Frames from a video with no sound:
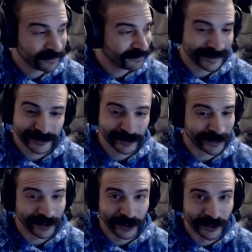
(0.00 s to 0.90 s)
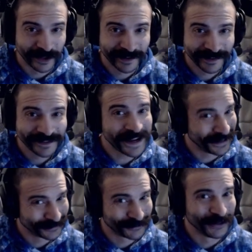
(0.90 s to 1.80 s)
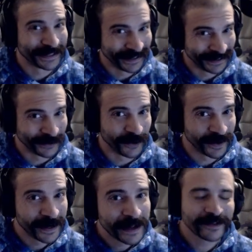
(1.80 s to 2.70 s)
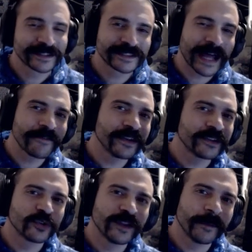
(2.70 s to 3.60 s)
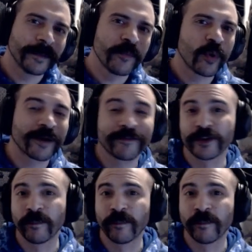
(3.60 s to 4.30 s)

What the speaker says: It's looking good. It's looking good. Let's dive into a little bit more of their